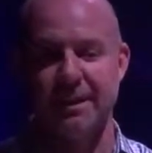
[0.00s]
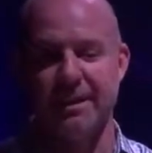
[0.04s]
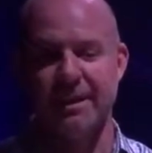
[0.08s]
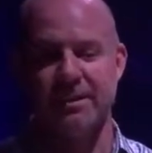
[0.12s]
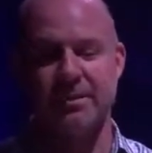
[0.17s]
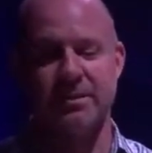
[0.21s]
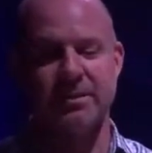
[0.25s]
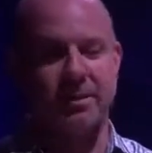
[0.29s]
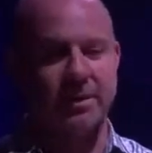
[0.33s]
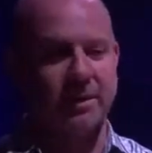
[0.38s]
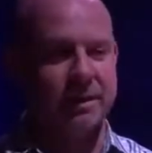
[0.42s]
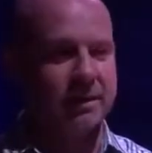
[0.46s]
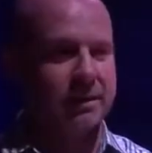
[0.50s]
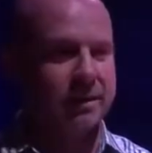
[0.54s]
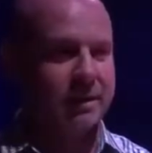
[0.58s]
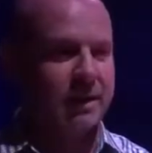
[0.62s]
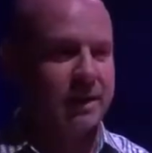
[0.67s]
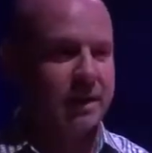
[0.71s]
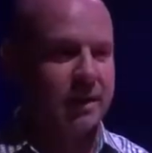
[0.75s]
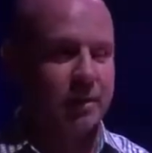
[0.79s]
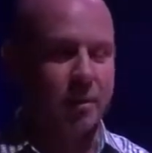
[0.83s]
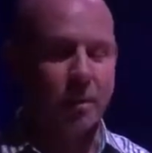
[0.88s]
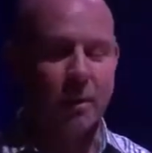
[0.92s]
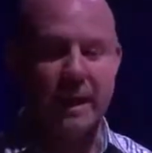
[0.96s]
It's creating a
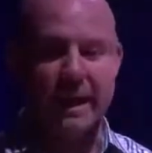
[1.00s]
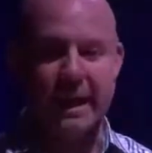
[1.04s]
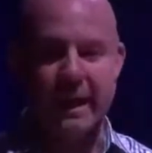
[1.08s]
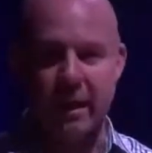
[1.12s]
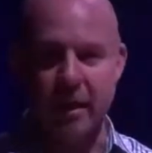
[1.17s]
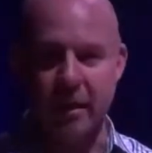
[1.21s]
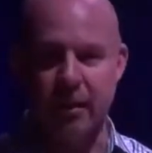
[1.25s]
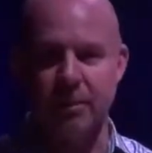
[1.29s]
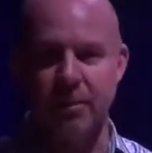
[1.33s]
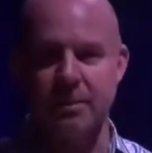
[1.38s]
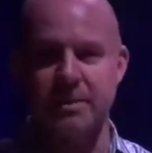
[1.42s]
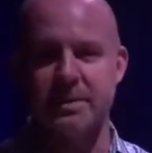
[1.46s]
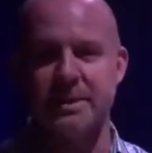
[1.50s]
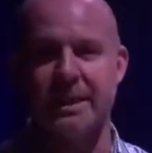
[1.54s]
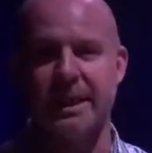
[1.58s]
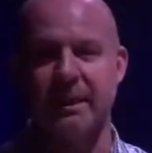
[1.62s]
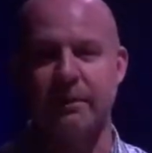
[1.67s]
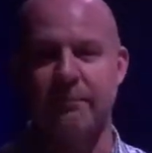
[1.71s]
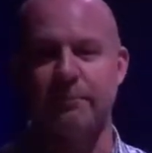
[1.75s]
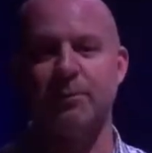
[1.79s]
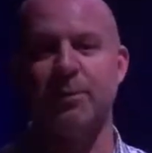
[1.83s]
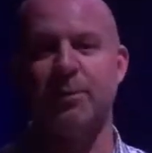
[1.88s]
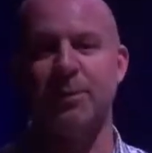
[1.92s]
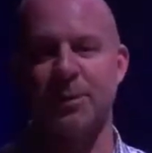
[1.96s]
lot of wow,
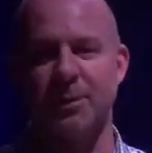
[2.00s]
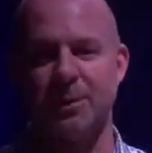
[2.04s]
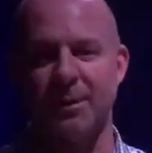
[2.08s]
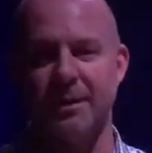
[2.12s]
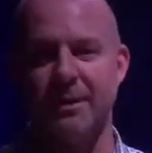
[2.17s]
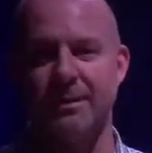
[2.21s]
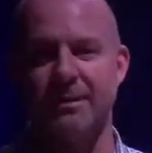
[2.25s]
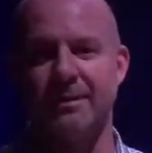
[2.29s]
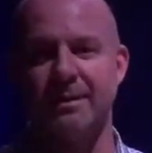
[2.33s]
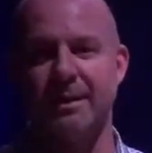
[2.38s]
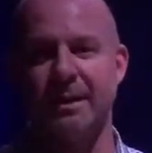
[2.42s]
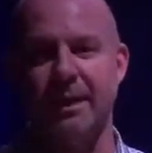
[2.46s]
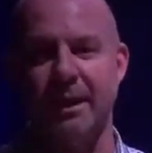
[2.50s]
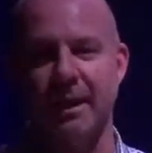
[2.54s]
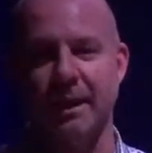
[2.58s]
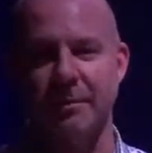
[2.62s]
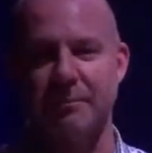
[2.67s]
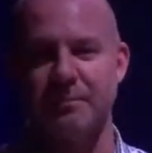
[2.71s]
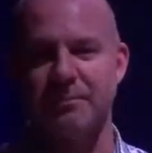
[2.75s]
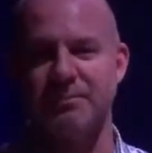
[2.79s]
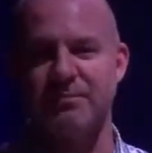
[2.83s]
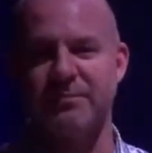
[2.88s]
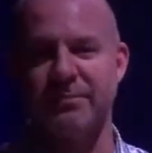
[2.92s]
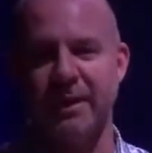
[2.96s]
tech forward,
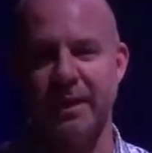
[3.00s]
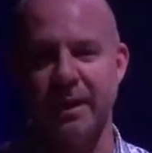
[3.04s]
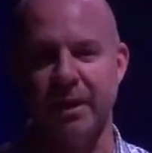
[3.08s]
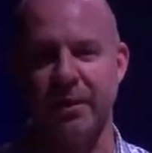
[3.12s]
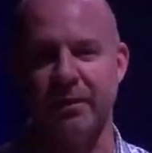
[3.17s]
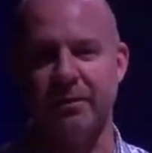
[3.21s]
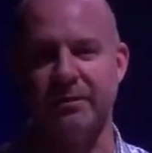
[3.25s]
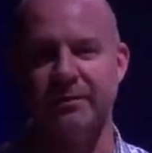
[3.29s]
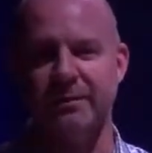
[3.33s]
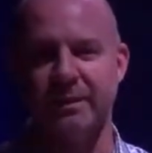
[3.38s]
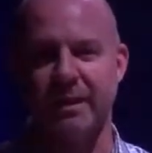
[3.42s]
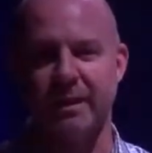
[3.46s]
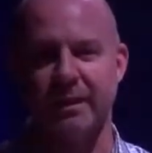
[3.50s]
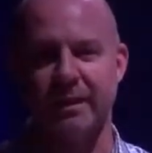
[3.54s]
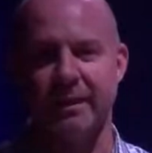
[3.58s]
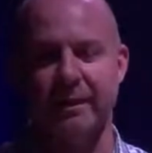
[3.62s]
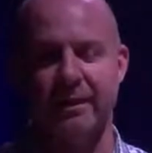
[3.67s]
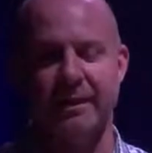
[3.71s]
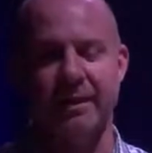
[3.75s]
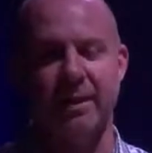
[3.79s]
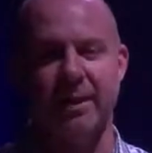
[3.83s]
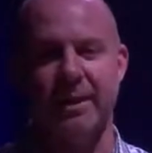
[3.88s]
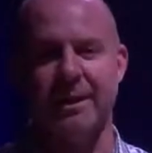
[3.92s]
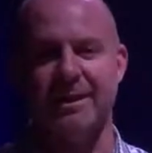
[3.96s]
um, you know, uh,
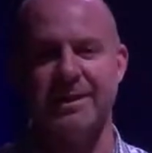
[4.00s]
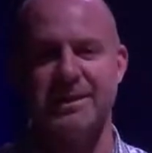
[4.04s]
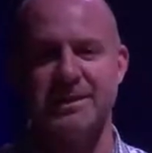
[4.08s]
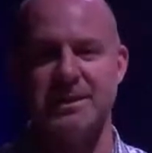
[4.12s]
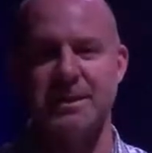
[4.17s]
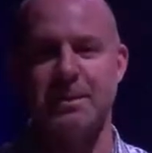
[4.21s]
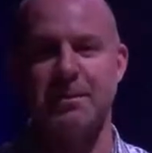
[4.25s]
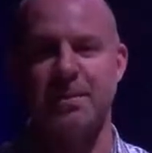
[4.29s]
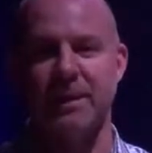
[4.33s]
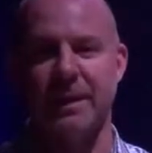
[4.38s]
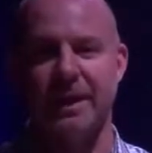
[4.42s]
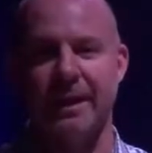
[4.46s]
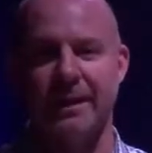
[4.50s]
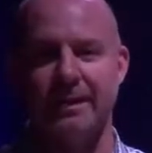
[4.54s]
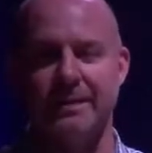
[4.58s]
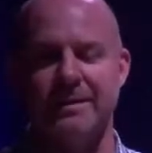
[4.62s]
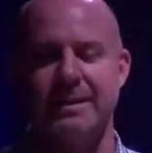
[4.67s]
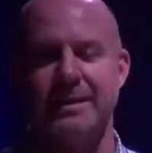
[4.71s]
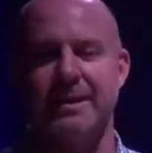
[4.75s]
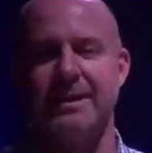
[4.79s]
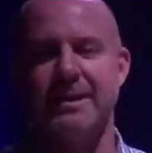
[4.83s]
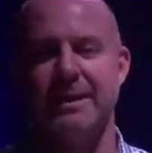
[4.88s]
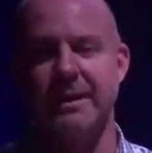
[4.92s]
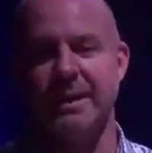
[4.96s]
audience impact
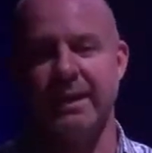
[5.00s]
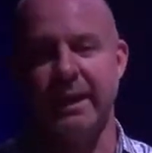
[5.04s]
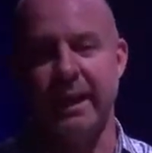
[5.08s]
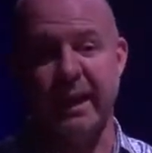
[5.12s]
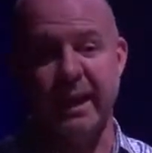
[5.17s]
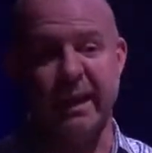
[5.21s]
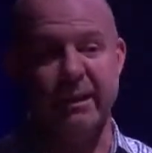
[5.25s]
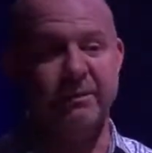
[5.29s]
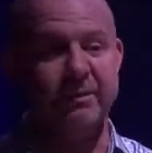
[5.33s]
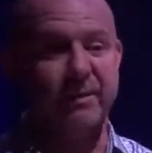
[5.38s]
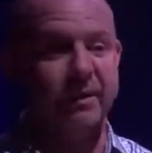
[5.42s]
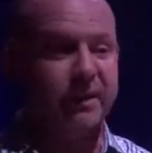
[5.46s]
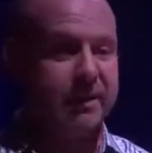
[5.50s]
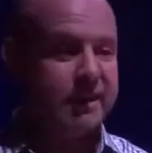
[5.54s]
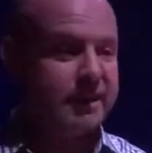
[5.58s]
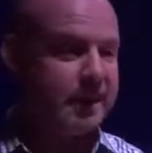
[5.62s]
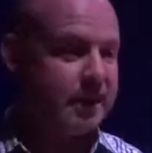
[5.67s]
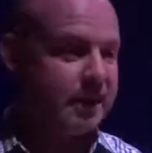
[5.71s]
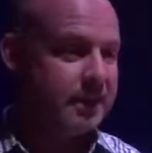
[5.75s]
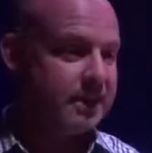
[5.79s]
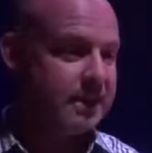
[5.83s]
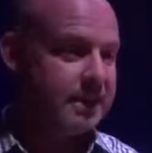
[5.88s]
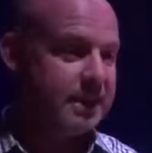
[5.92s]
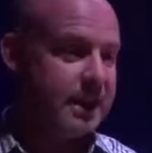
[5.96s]
and really, at the
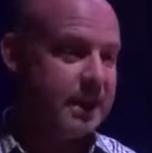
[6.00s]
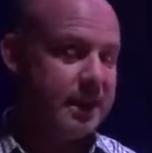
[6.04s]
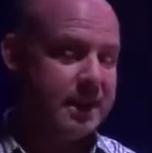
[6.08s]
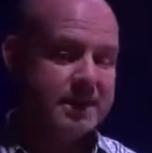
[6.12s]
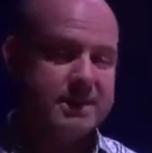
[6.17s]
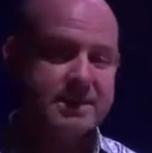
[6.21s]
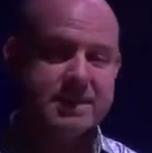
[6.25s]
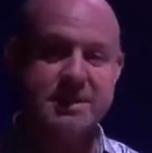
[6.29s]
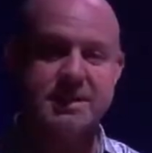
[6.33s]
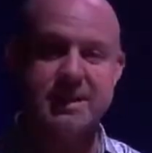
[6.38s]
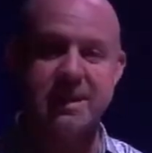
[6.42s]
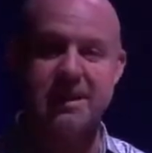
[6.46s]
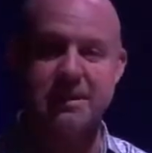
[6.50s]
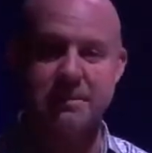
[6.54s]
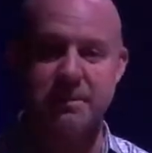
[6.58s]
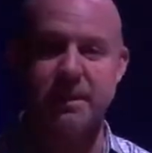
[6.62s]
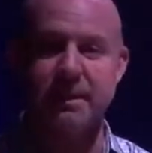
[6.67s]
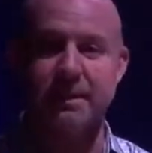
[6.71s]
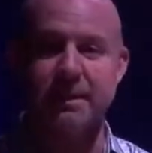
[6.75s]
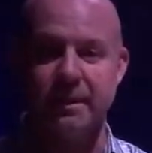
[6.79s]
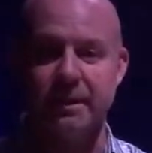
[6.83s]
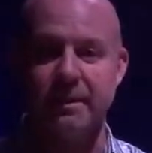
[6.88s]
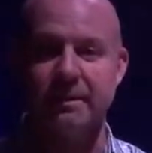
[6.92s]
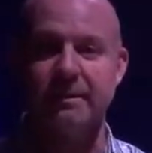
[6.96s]
end of the day,
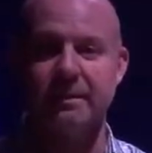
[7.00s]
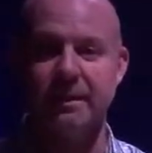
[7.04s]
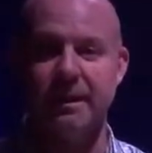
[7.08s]
sustainability.